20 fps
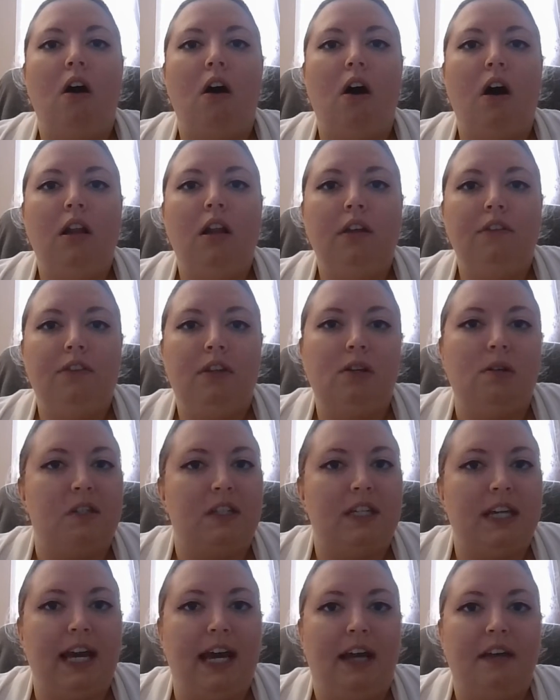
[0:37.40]
All of
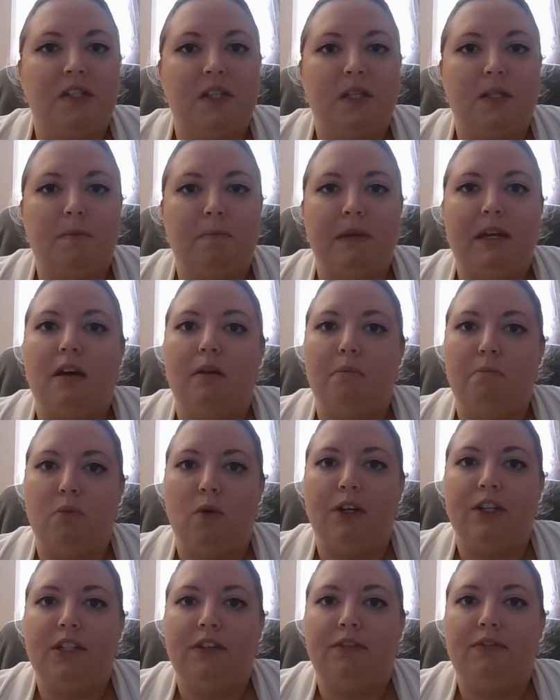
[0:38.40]
those tasks become
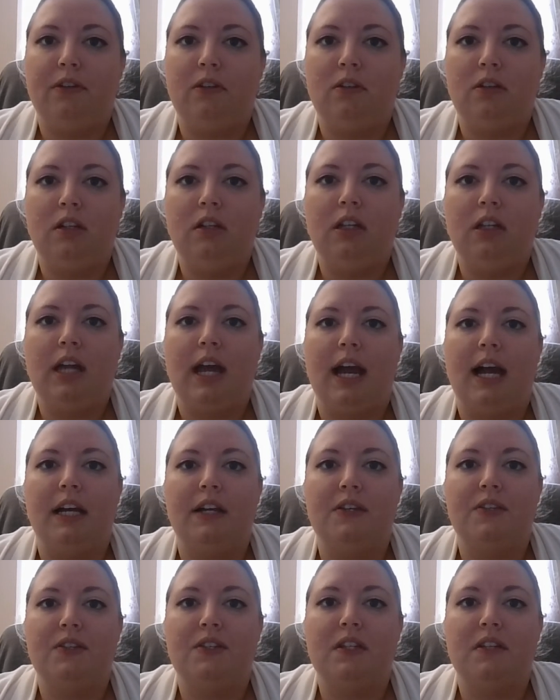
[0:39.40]
more difficult
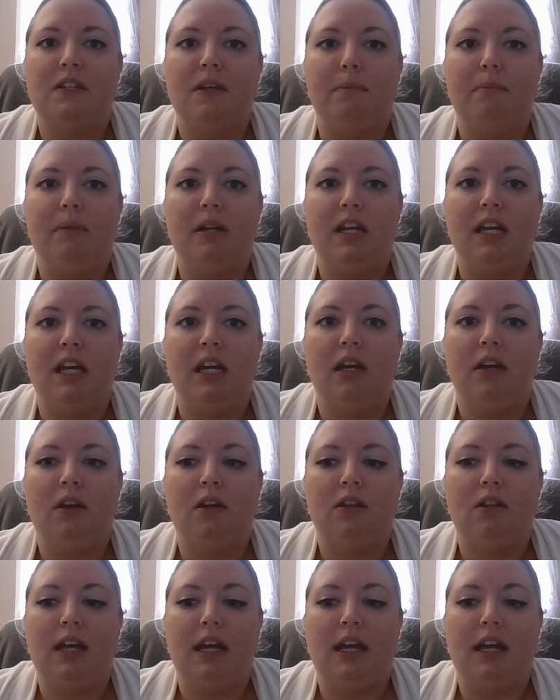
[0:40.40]
as somebody